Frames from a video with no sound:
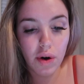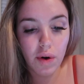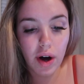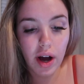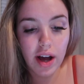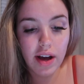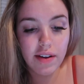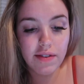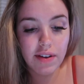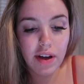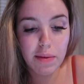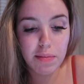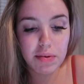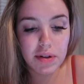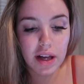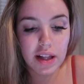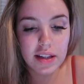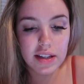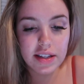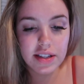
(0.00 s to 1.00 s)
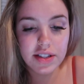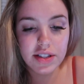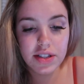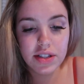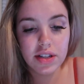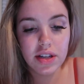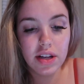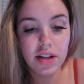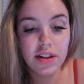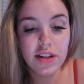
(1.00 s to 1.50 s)
so I have a
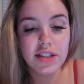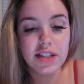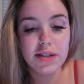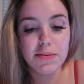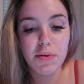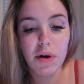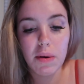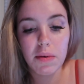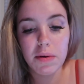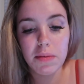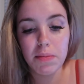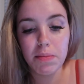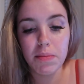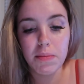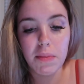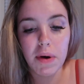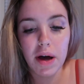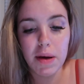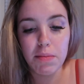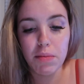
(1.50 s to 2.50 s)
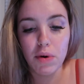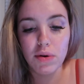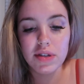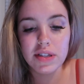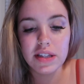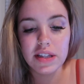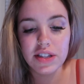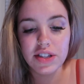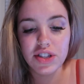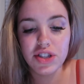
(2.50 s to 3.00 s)
playlist. This is probably my
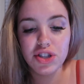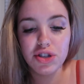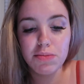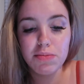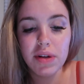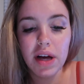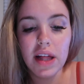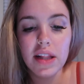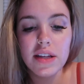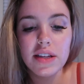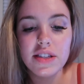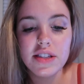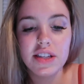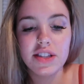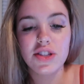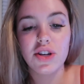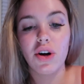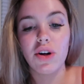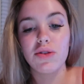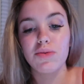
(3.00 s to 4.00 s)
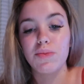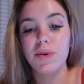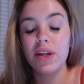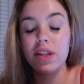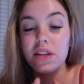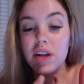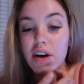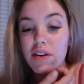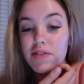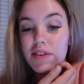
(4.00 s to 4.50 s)
most listened to playlist. It's called We
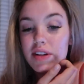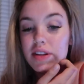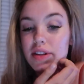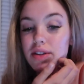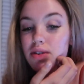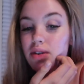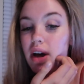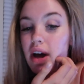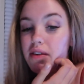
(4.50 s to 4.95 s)
Love a Little